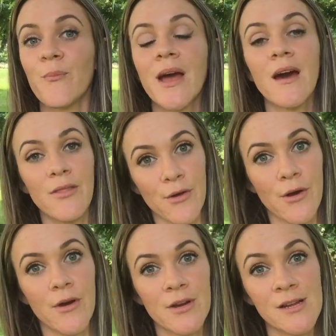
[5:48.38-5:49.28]
My
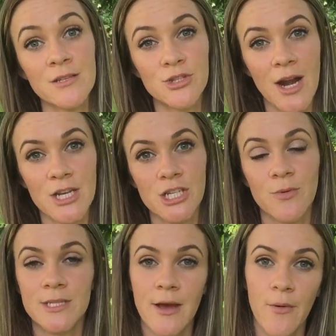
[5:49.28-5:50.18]
other strategy
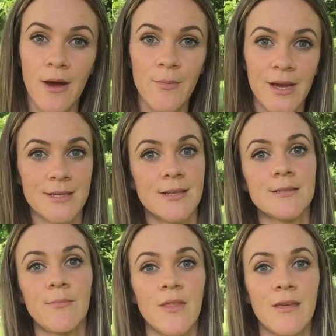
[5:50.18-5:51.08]
was yoga, because
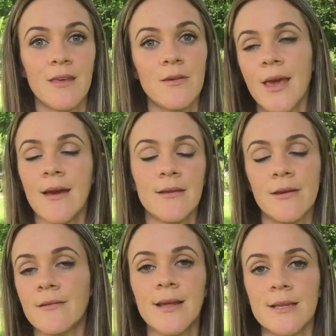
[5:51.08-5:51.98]
that's something that you can
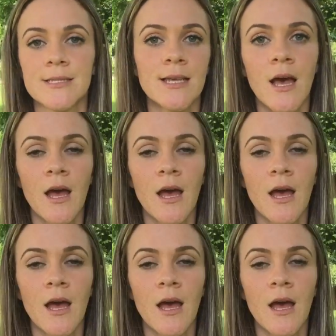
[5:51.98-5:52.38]
do and it's